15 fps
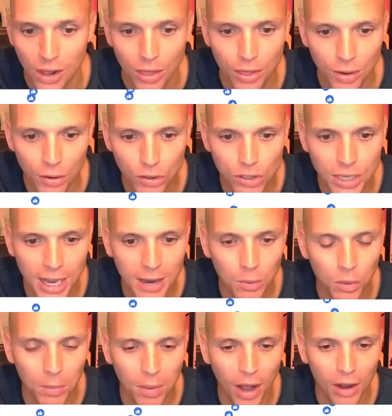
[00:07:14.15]
Thursday,
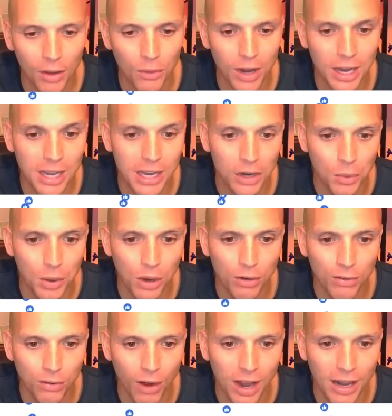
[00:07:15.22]
we're moderating. Here we go
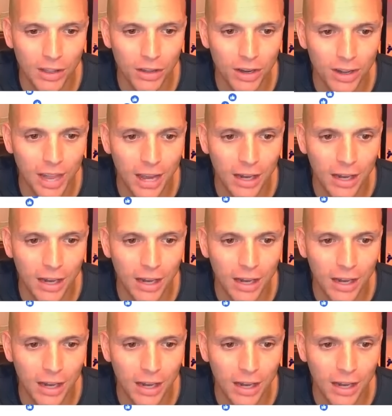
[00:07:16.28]
Friday. Look at that